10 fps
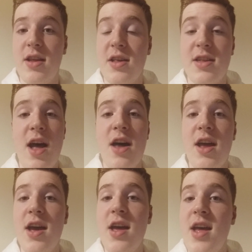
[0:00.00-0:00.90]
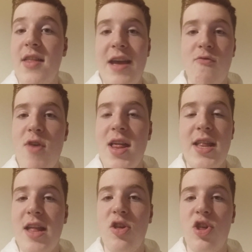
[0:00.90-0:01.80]
And Astana, they really
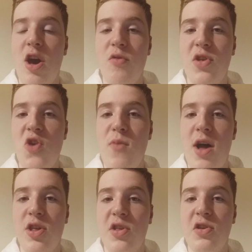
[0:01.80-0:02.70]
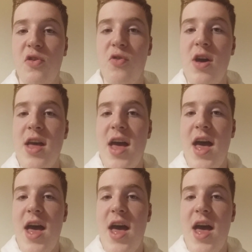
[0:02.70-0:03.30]
didn't show too much at all.